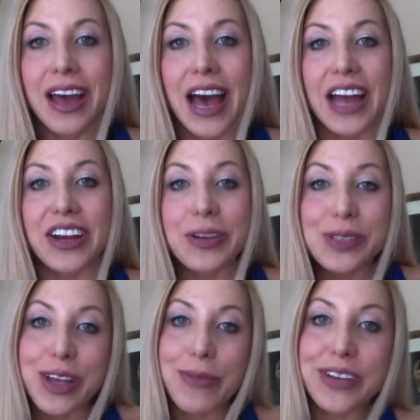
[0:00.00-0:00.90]
I know
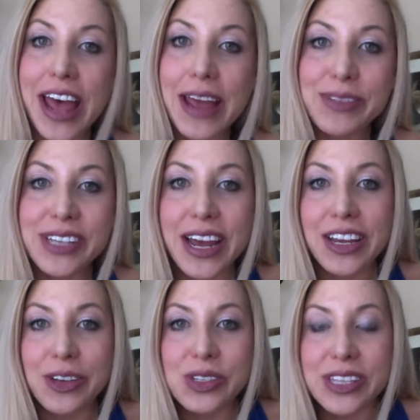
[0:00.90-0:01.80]
sometimes I
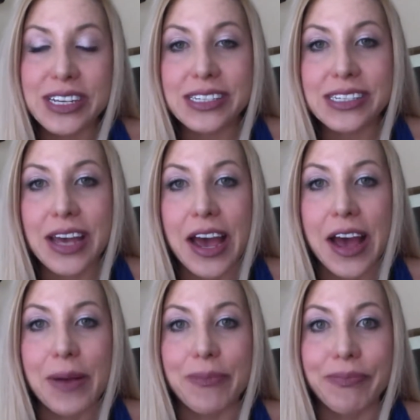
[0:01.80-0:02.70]
use this
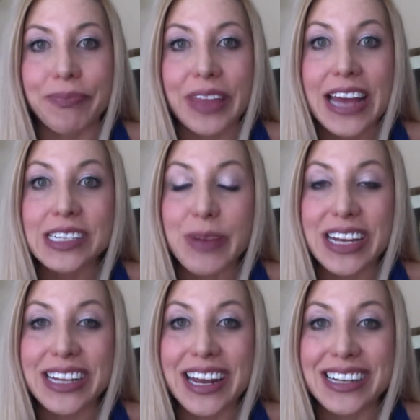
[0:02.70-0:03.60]
as my
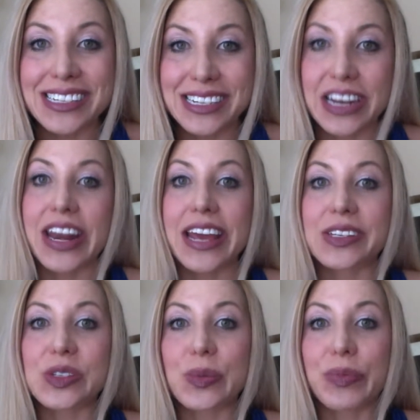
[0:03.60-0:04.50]
day on
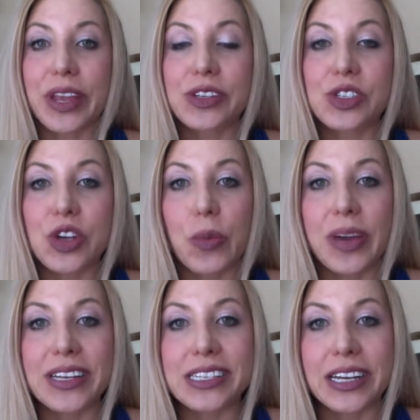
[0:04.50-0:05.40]
Sundays. So
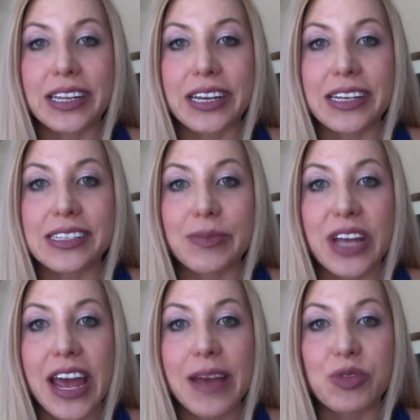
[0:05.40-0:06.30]
basically
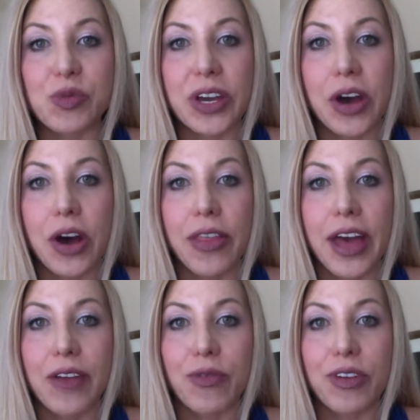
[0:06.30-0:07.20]
sometimes we call
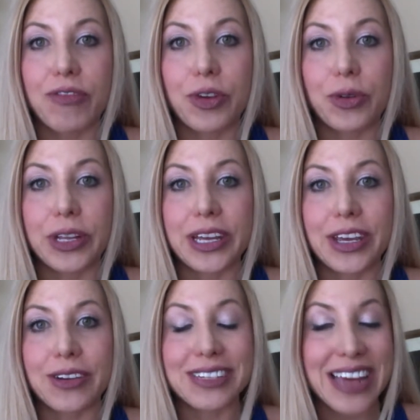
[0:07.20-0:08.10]
that refueling
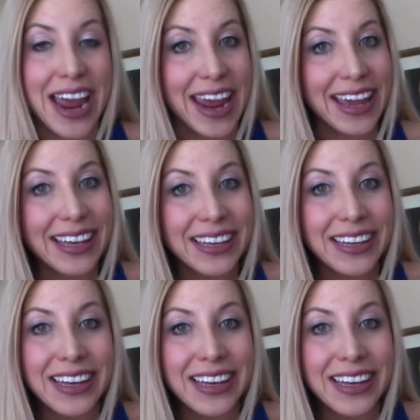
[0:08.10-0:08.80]
your tank.